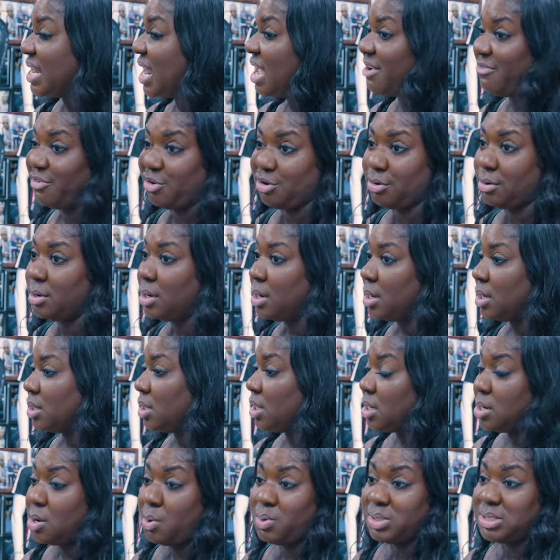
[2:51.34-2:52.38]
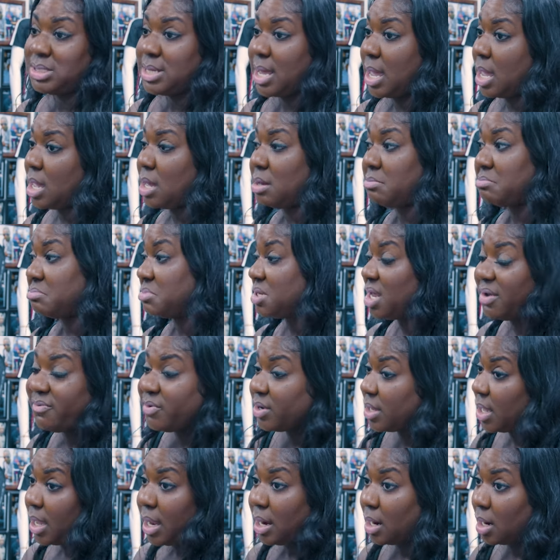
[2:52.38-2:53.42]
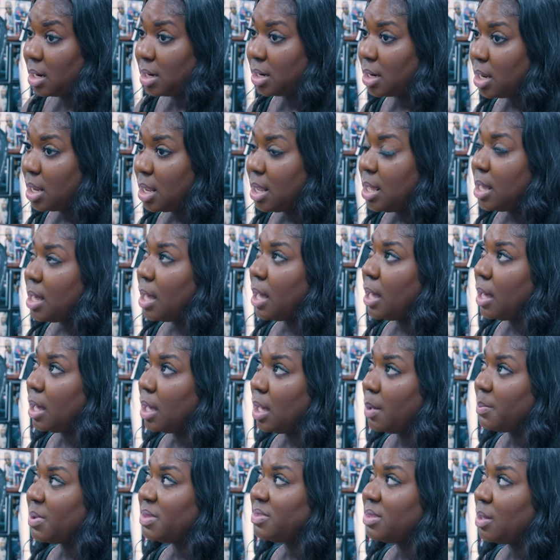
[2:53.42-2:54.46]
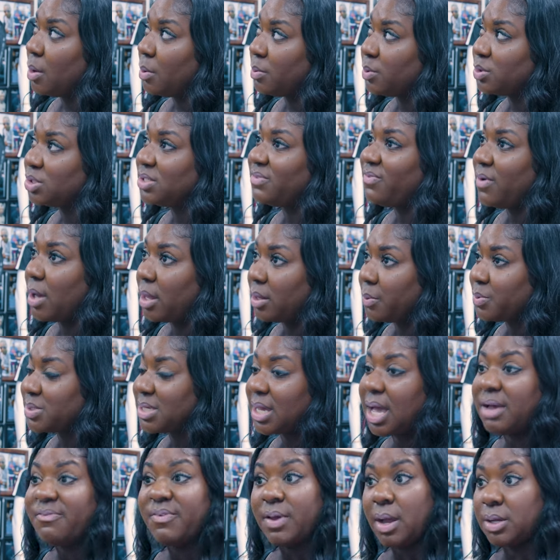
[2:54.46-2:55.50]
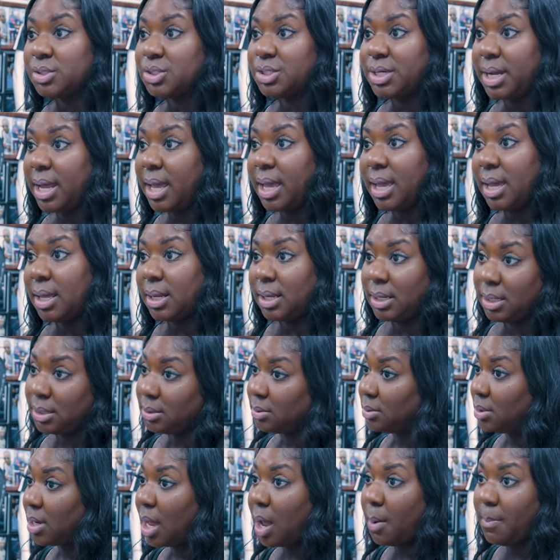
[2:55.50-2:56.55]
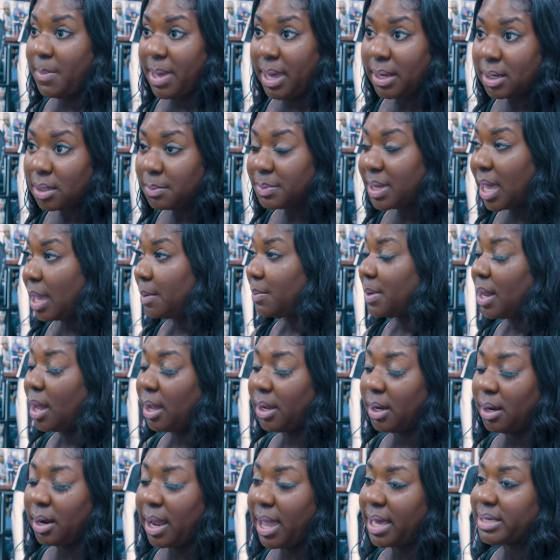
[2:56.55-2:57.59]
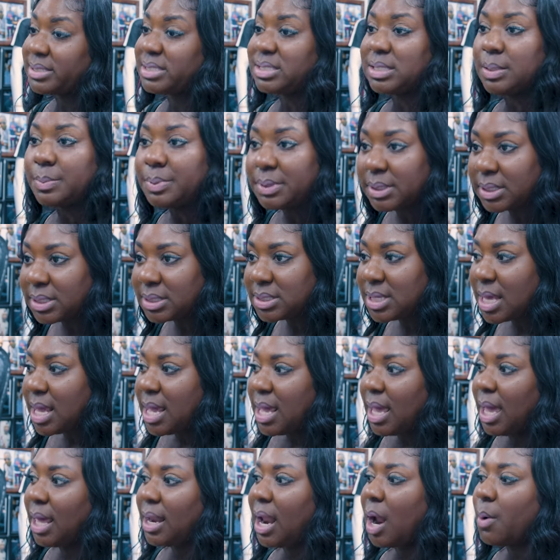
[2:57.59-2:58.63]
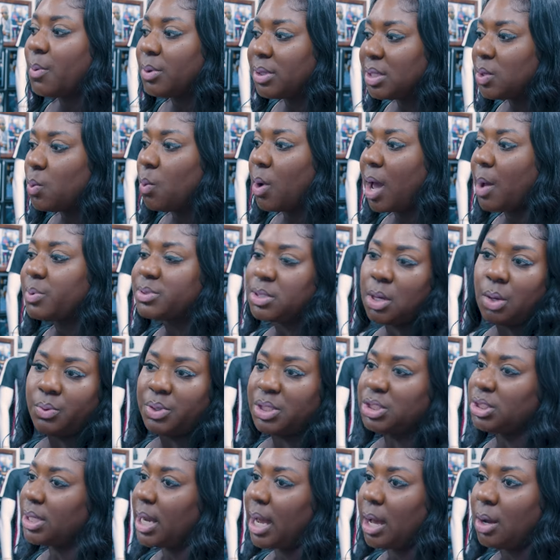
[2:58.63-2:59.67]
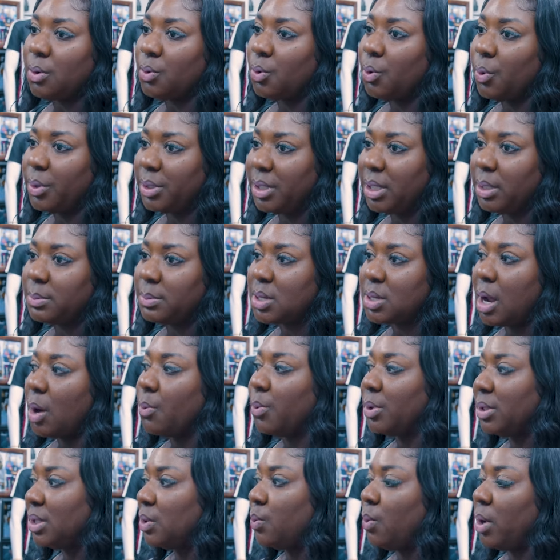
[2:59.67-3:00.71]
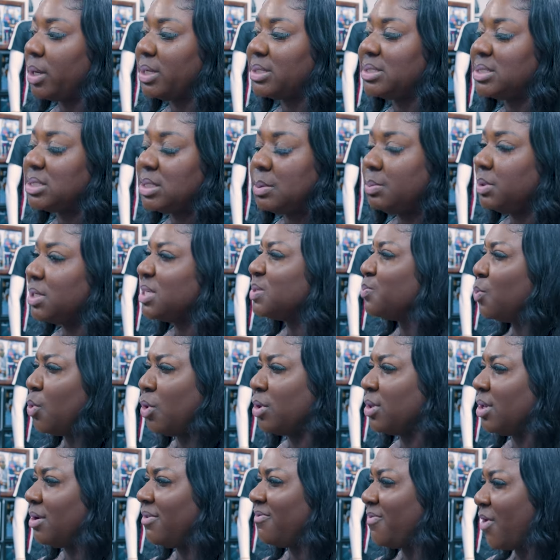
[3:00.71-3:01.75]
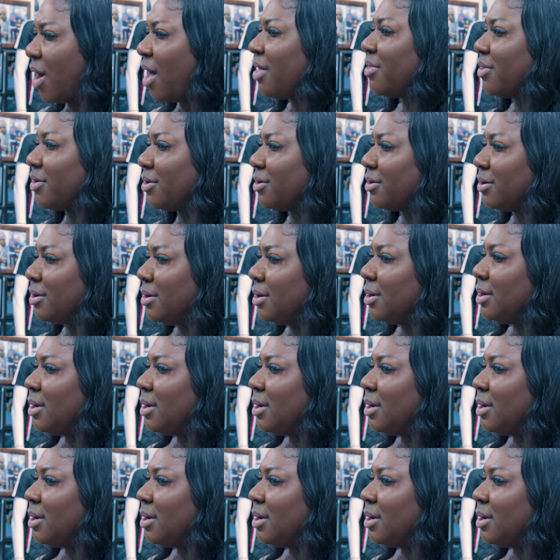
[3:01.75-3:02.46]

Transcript: Never. Didn't know his name. Never cared. And then when she finally was like, I found your dad, and I met him, came down here, I had siblings, and I was the only child growing so I really wanted siblings more than a father,